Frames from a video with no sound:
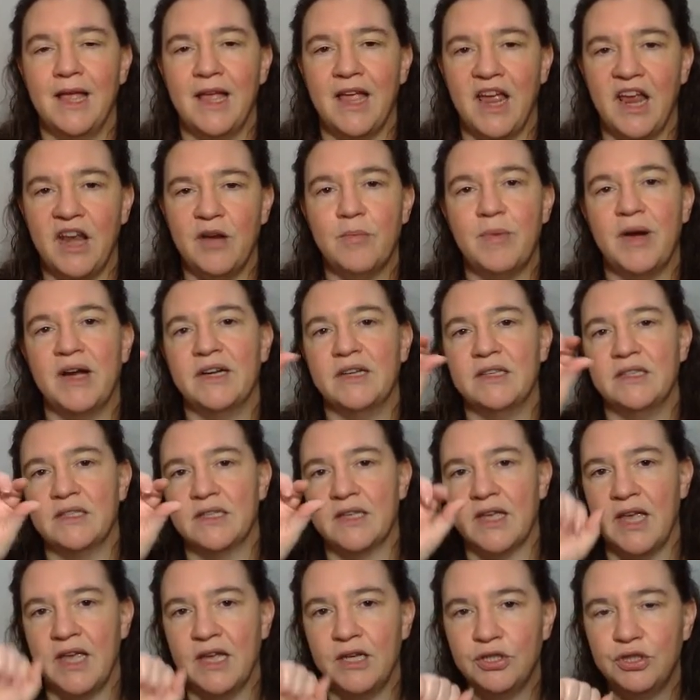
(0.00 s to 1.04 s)
n minus
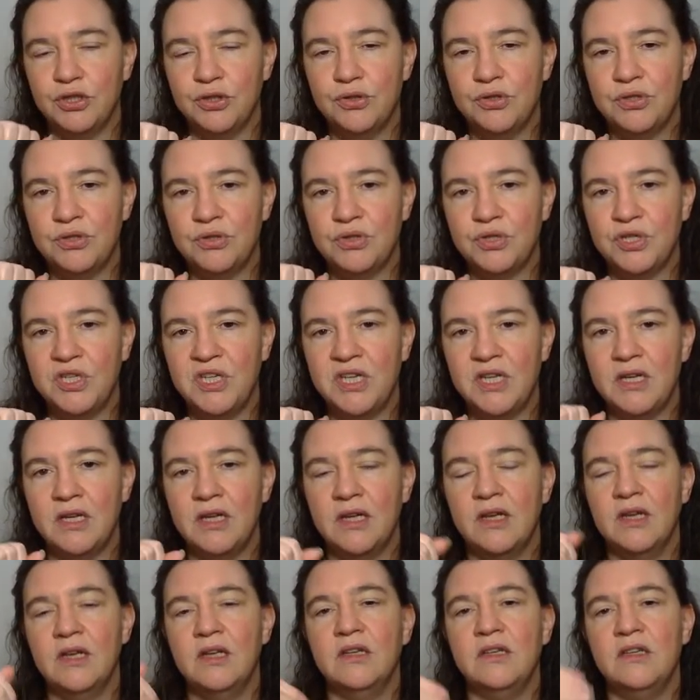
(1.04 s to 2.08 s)
k choose t
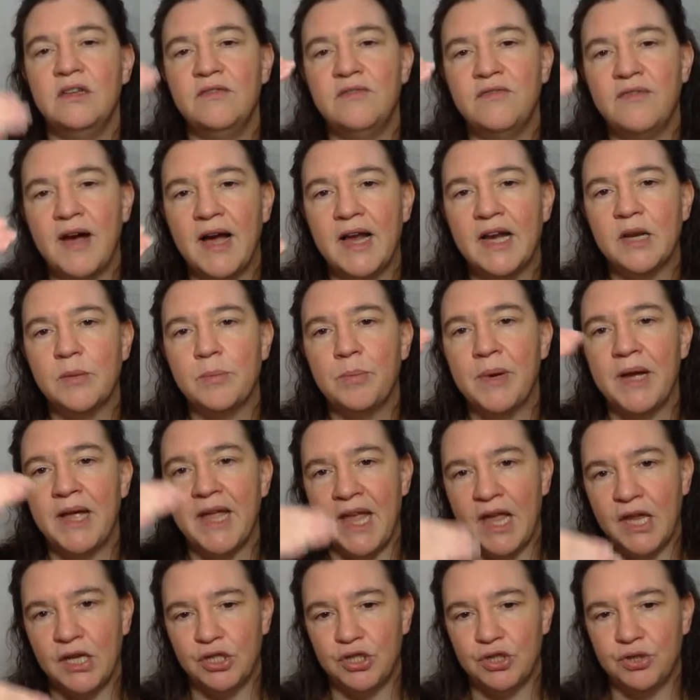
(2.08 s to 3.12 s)
divided by
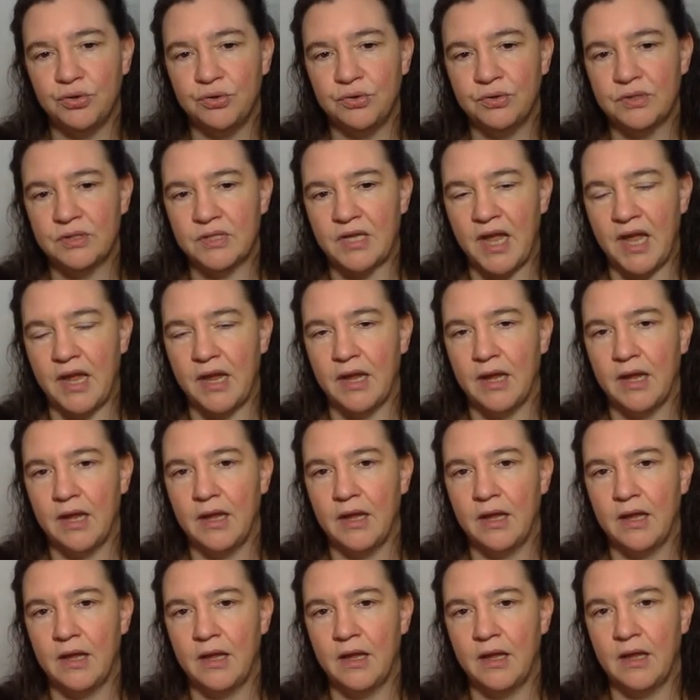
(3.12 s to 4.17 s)
n choose k,
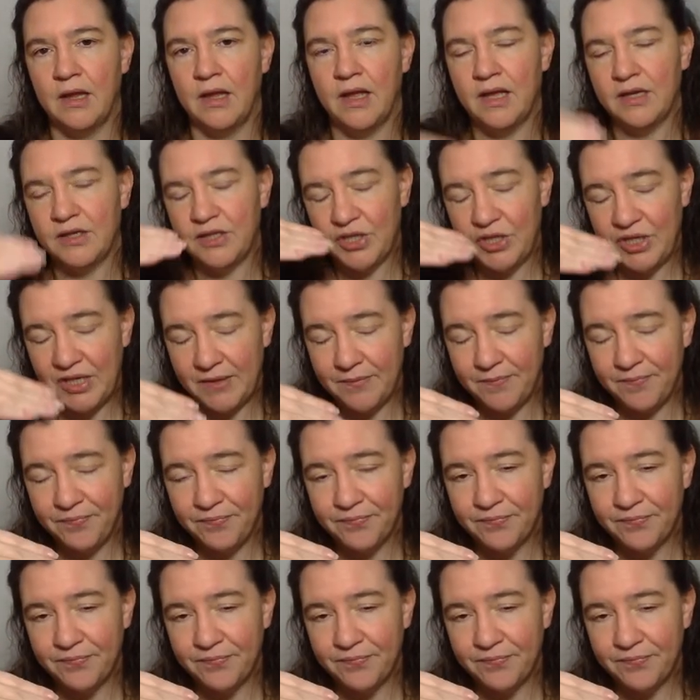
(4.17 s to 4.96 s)
uh, t.